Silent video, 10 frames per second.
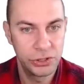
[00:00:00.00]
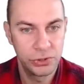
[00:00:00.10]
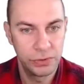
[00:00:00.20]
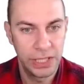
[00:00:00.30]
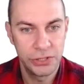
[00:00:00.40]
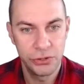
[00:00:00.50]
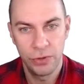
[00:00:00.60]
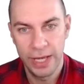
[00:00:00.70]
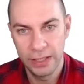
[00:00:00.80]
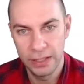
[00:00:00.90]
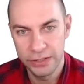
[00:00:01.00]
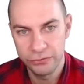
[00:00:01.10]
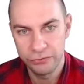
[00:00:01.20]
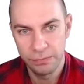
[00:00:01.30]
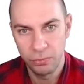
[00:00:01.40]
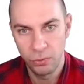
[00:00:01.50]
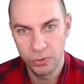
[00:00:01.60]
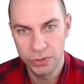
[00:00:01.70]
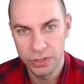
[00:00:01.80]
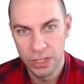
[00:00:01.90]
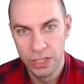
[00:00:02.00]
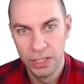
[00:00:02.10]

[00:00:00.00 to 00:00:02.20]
So that's your analyst reports,